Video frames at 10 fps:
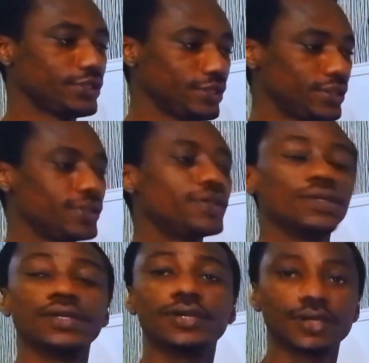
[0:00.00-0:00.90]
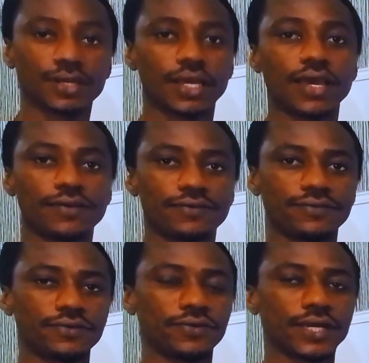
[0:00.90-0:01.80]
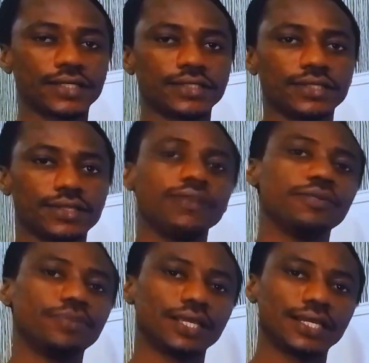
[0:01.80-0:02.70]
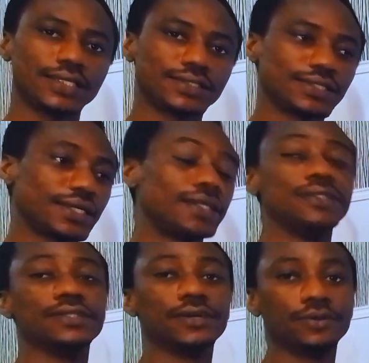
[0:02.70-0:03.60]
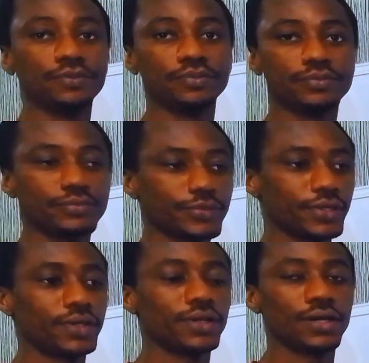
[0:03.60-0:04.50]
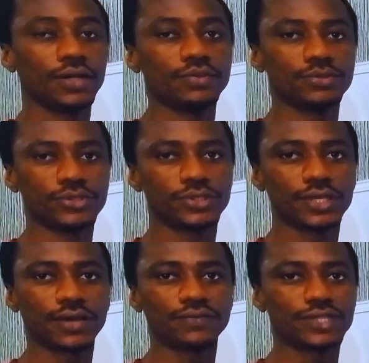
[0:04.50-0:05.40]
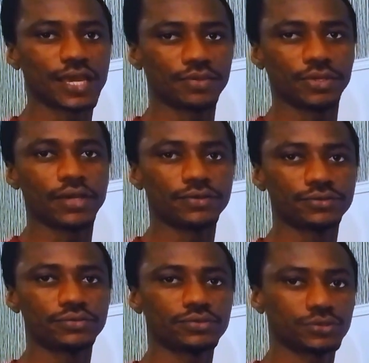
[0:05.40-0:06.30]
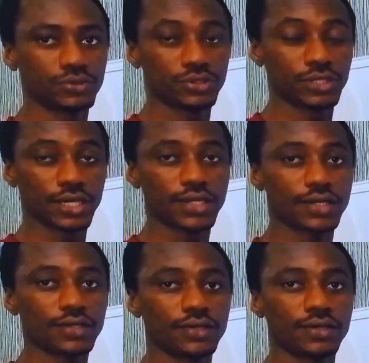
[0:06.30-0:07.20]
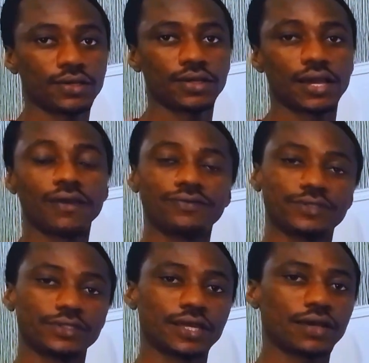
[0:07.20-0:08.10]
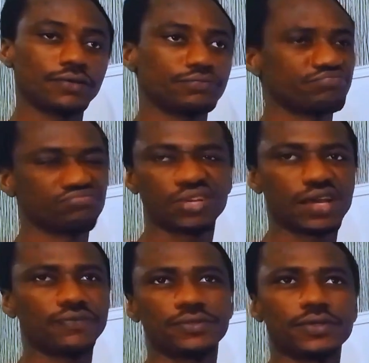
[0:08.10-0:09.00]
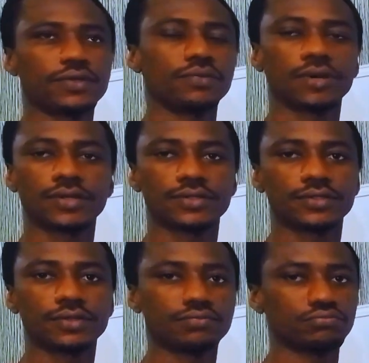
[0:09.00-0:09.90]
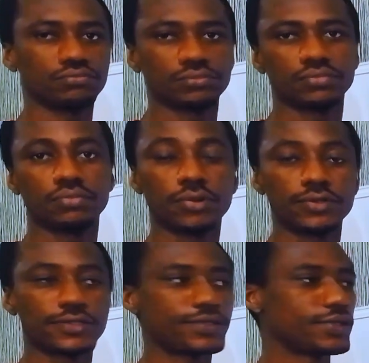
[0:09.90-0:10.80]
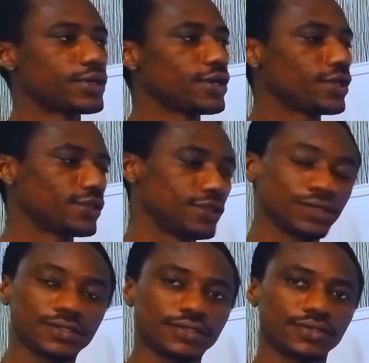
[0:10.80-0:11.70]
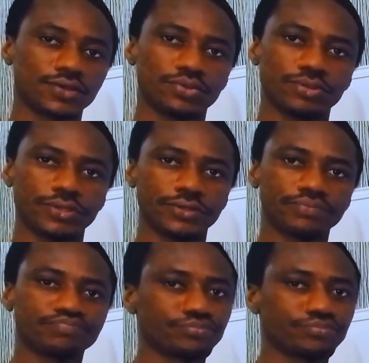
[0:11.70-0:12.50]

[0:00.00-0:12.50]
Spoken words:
E, and F already on the playlist. And you still have time now to check. After about some months, this is going to be